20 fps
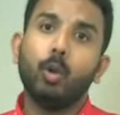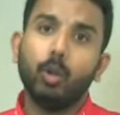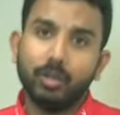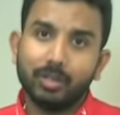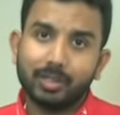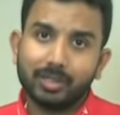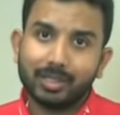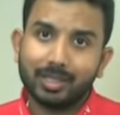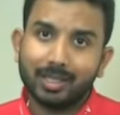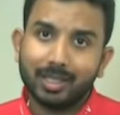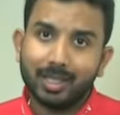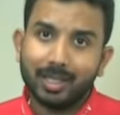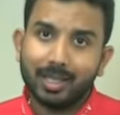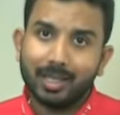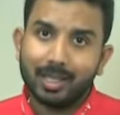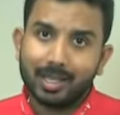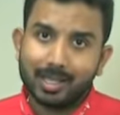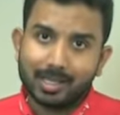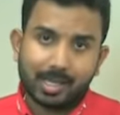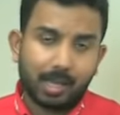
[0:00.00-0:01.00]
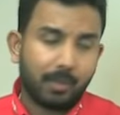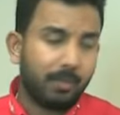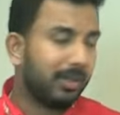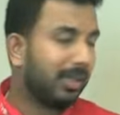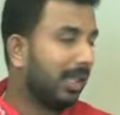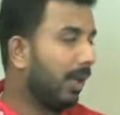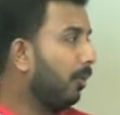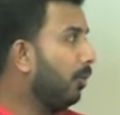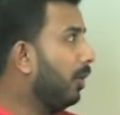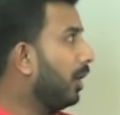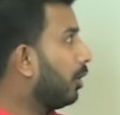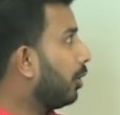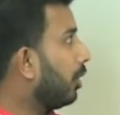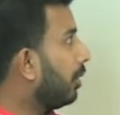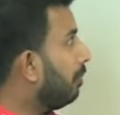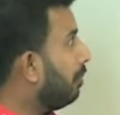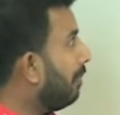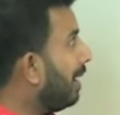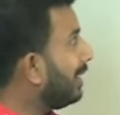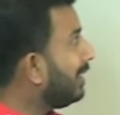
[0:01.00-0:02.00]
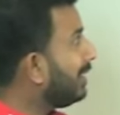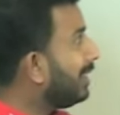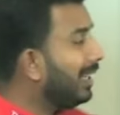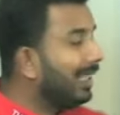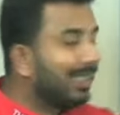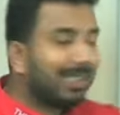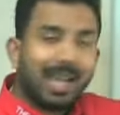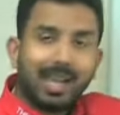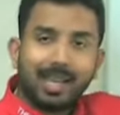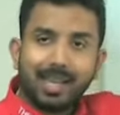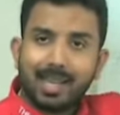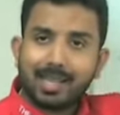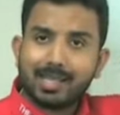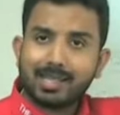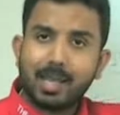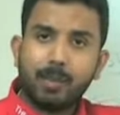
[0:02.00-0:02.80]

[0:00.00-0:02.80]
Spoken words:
goals. Some of them work on monthly targets,